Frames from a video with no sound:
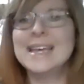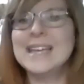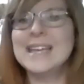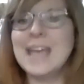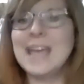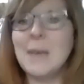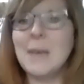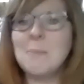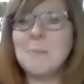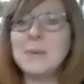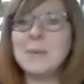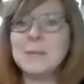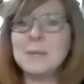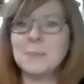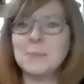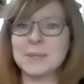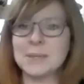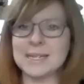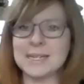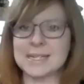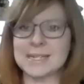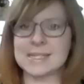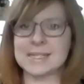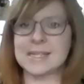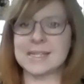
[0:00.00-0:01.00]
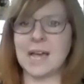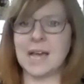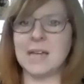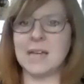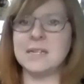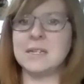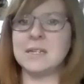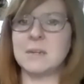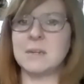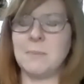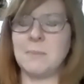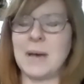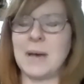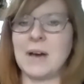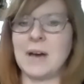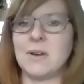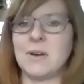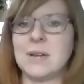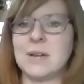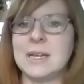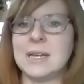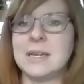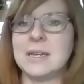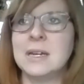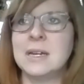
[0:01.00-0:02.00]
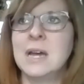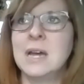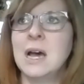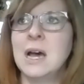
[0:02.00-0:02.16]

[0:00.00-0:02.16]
Get people excited about it.